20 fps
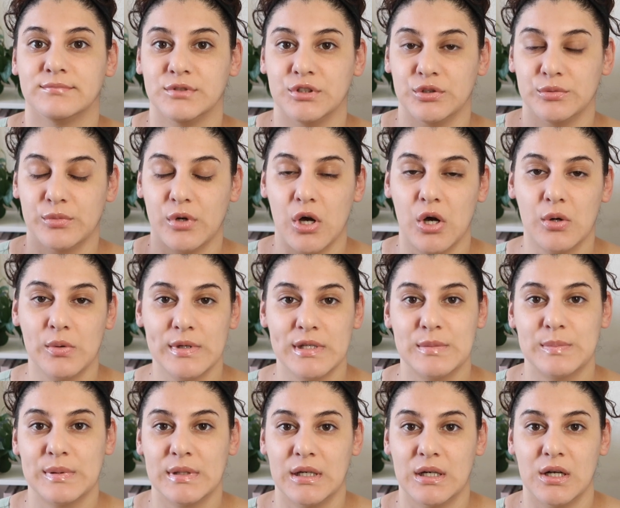You've always
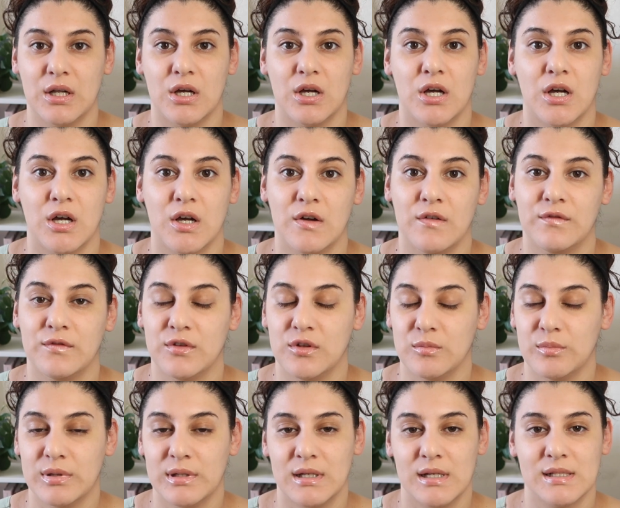put it off, you
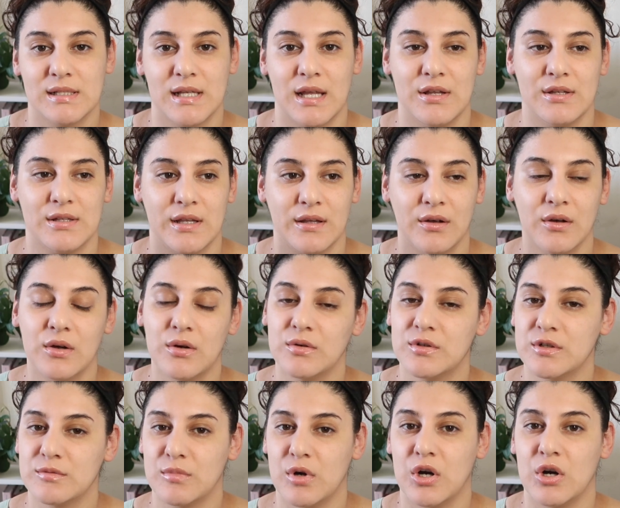put it aside, you say, oh,
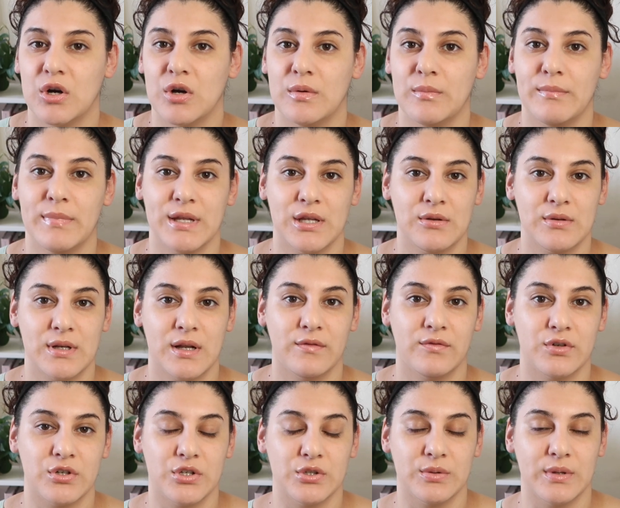tomorrow, but you
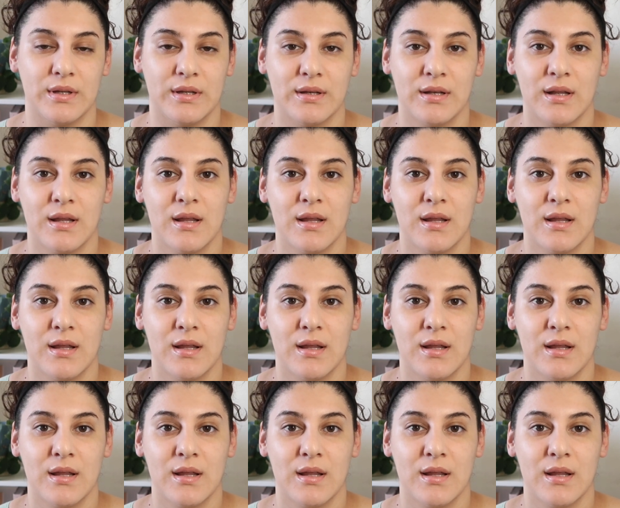never do it.